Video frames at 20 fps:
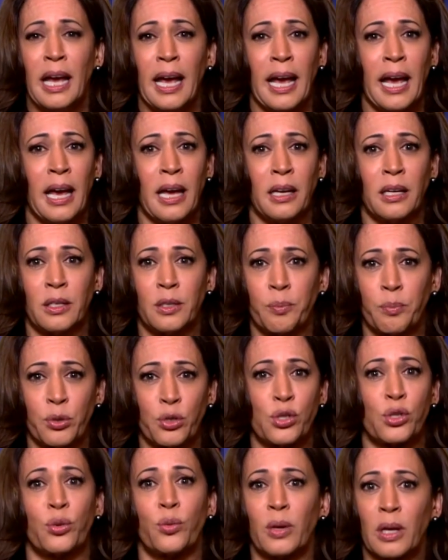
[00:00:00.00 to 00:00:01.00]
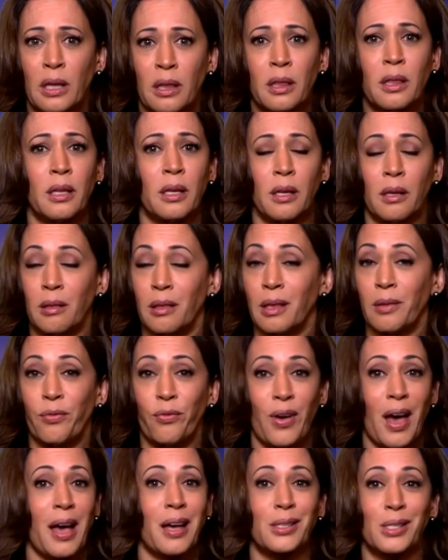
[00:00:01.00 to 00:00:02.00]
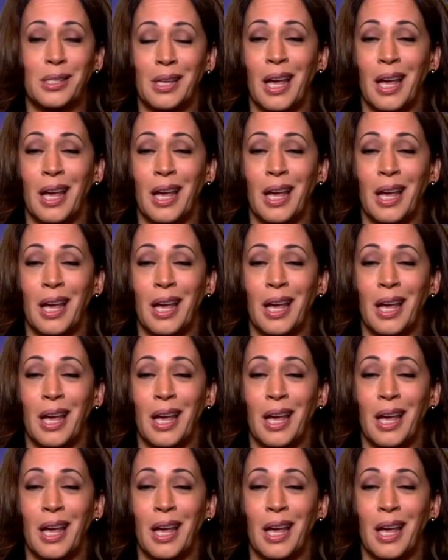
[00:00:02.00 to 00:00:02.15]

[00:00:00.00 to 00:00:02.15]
and pursuing the facts.